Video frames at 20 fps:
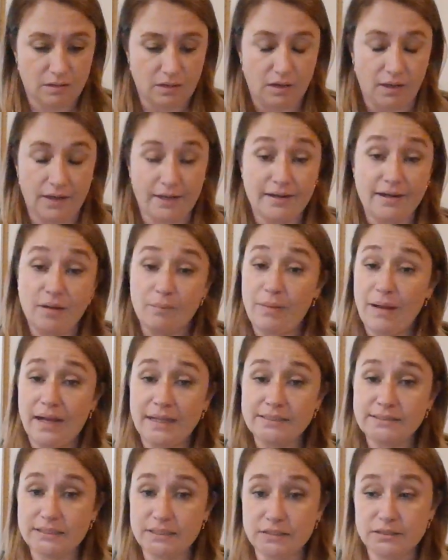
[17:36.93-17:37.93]
All right, now
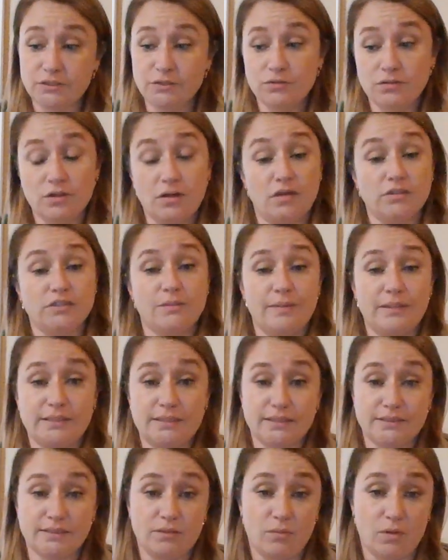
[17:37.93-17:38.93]
Pisces, you could also be
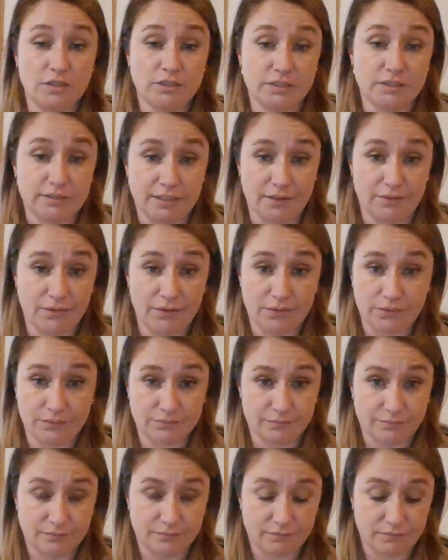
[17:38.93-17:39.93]
addicted to watching tarot.
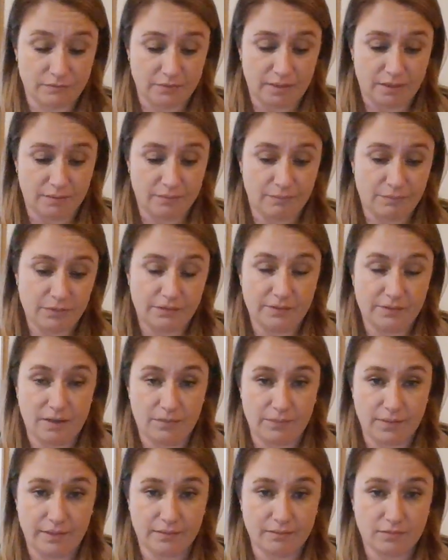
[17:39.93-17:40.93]
Okay, I'm going to put it
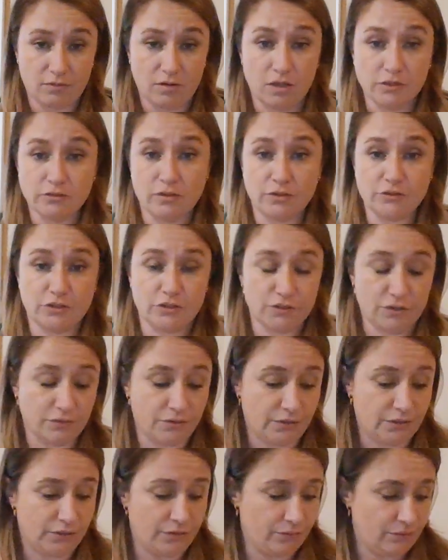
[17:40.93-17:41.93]
that way. Crosswatcher, so
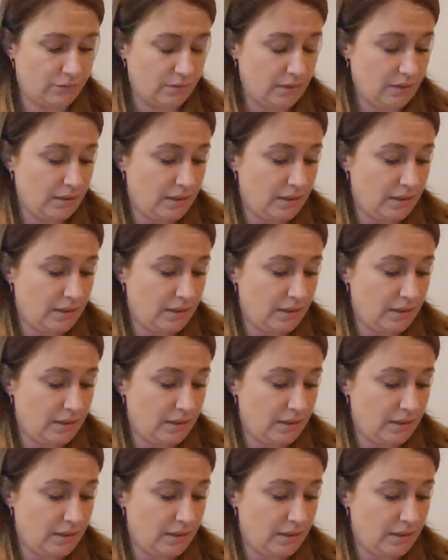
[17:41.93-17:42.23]
could you.